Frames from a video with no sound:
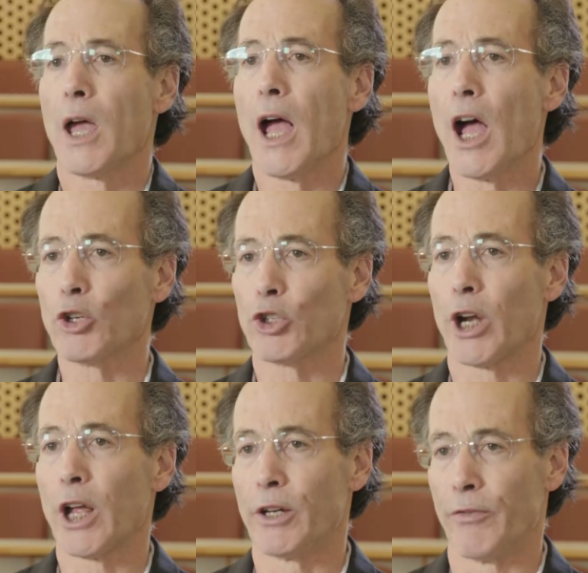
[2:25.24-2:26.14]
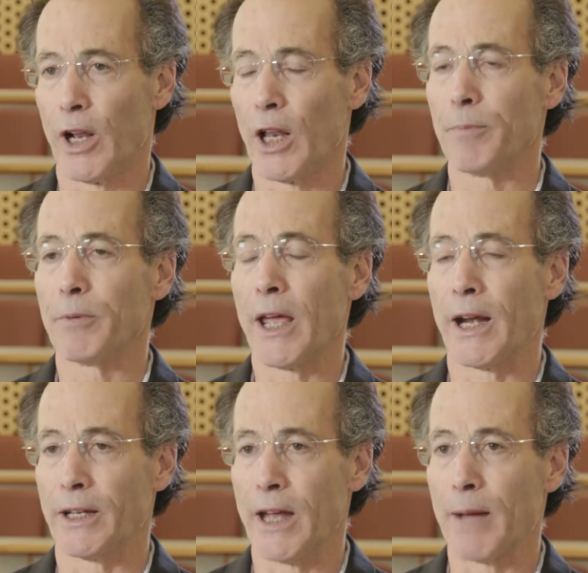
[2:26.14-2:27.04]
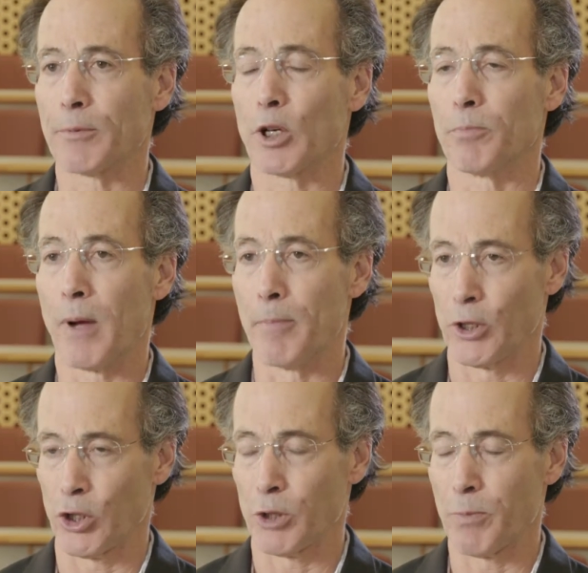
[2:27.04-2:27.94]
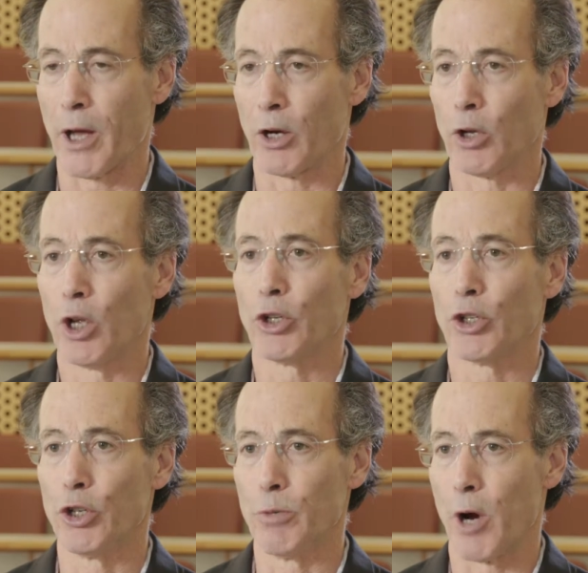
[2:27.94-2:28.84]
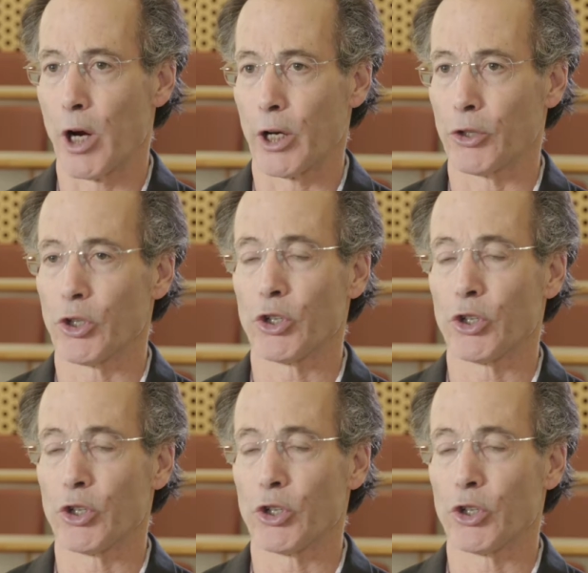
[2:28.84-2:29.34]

How should I develop and adapt my business model to new markets,